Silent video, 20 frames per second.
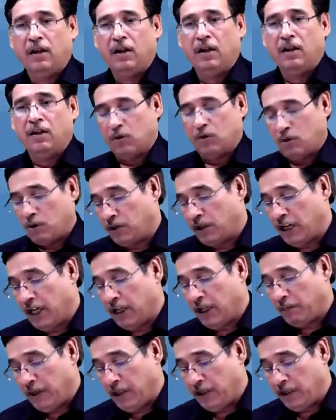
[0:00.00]
So that
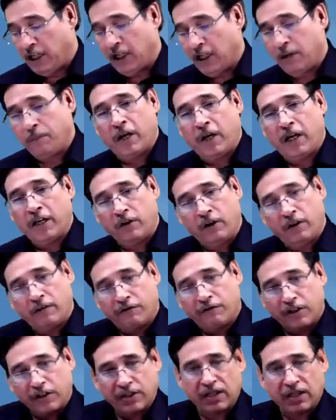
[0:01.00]
means that part you have
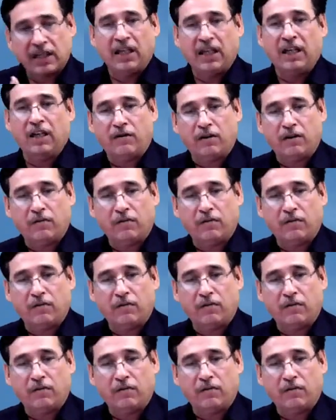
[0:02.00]
received,